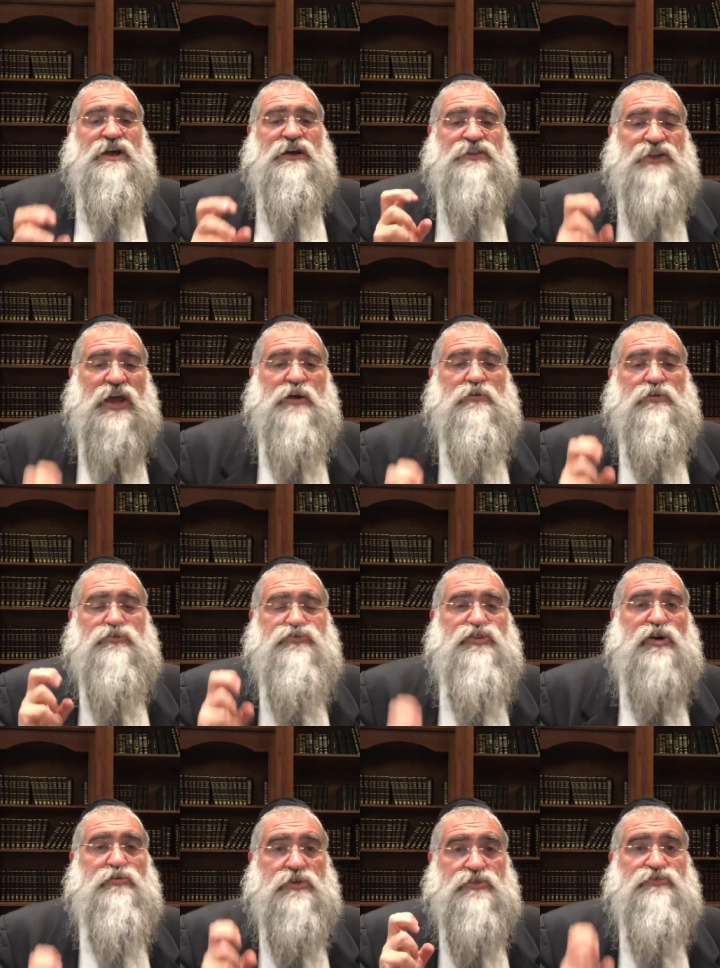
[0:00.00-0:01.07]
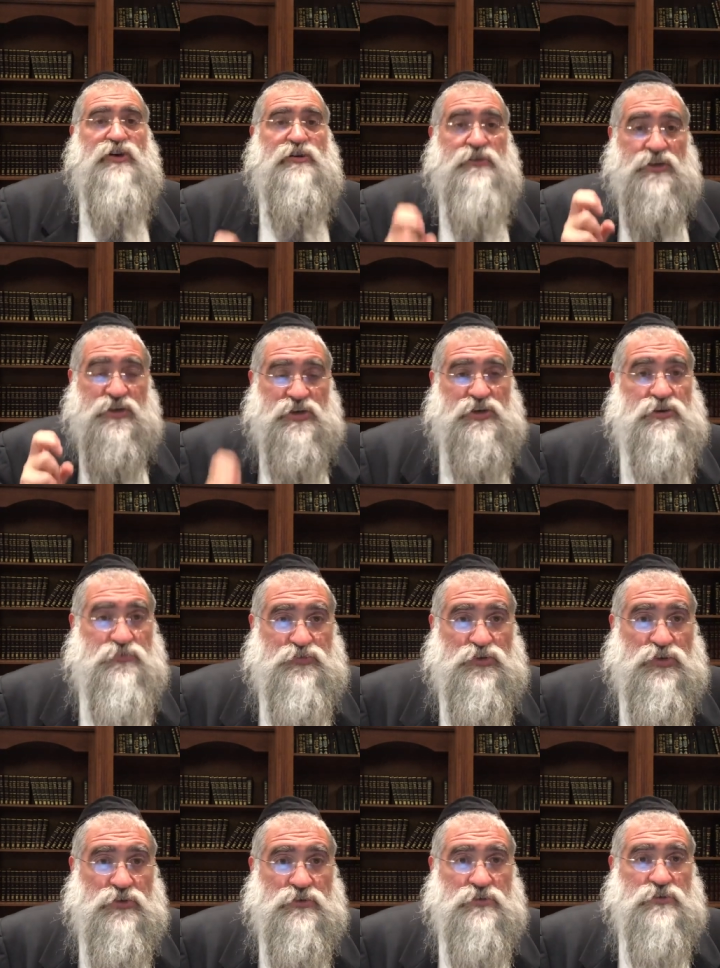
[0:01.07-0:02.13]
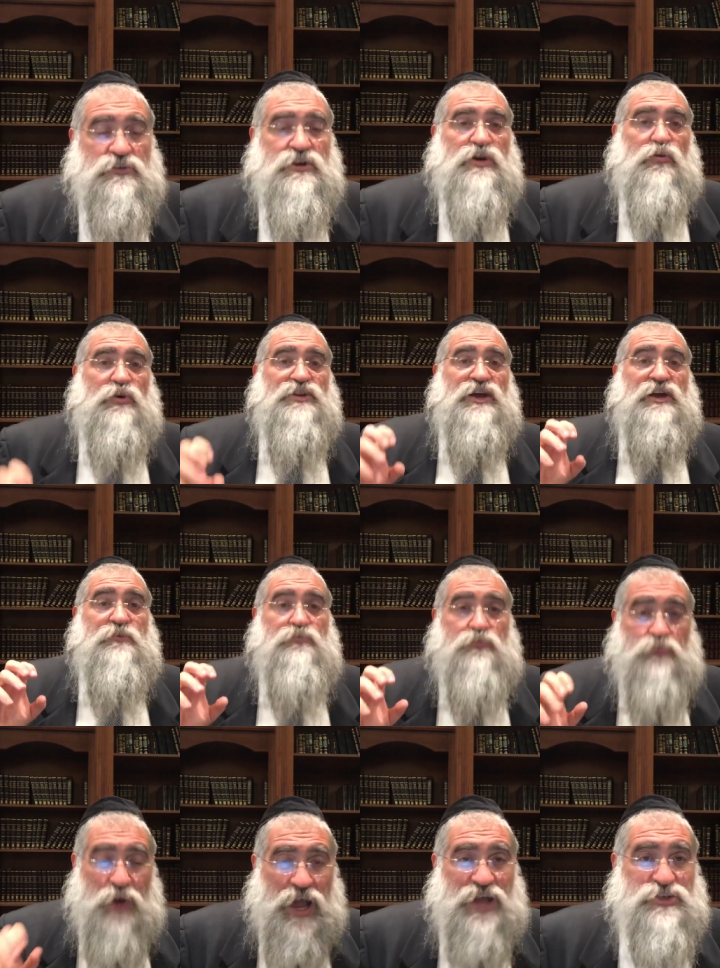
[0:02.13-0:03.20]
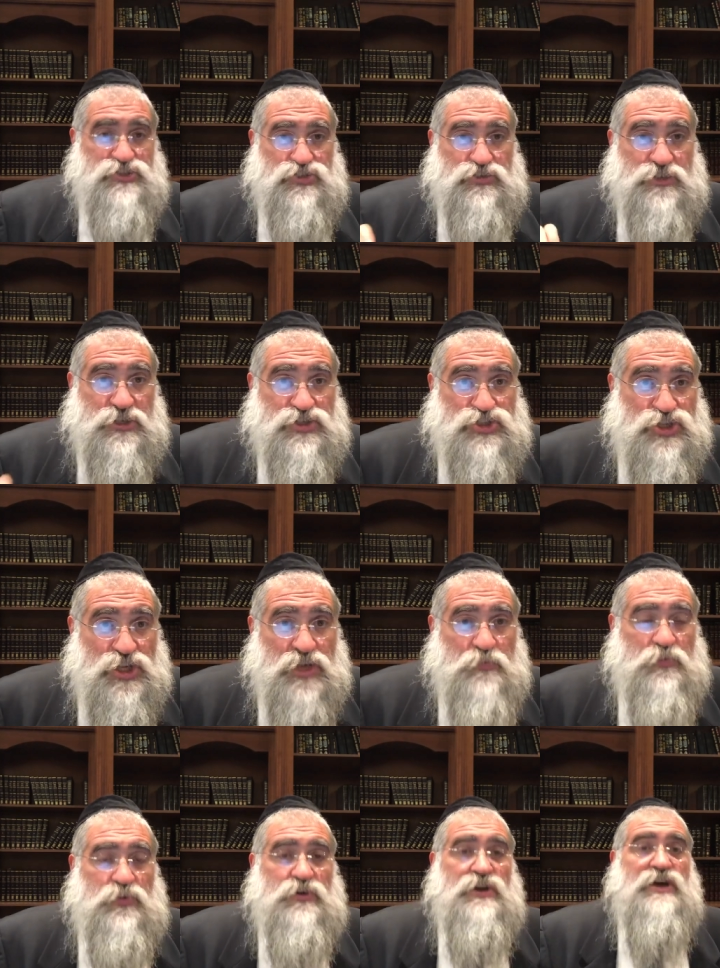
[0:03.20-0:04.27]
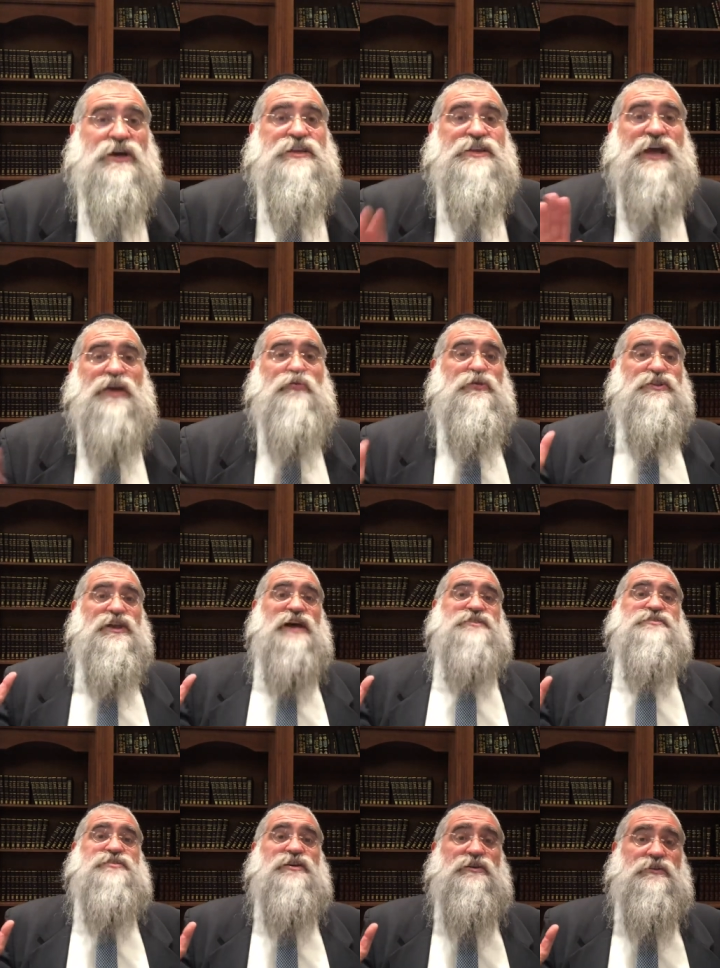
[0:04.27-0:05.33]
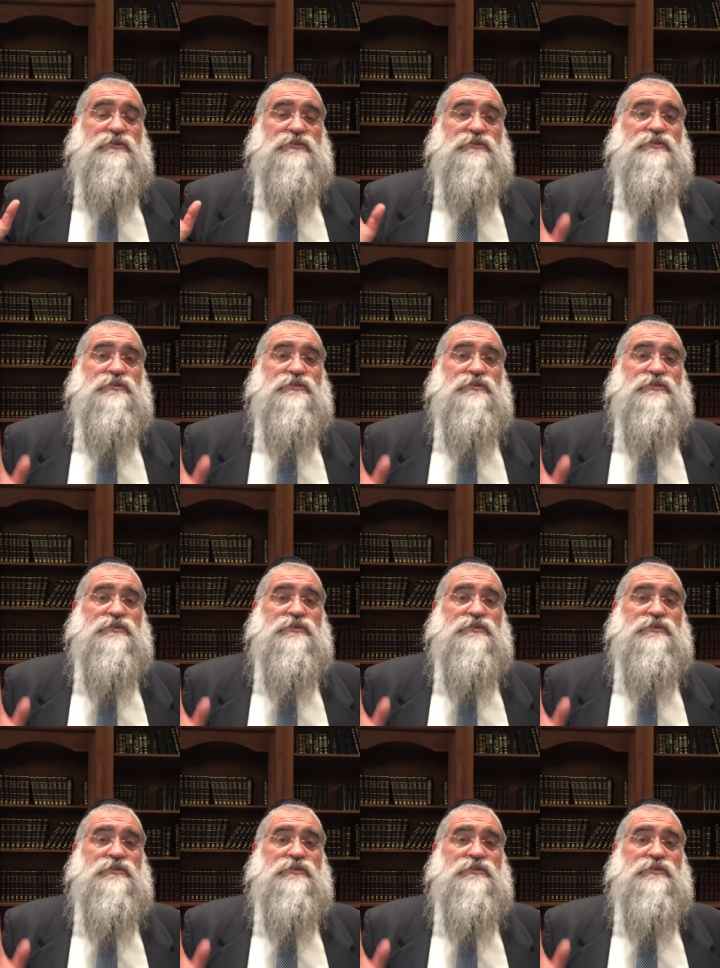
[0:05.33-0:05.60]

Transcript: they were very, very careful when they pastured the sheep, they would not steal.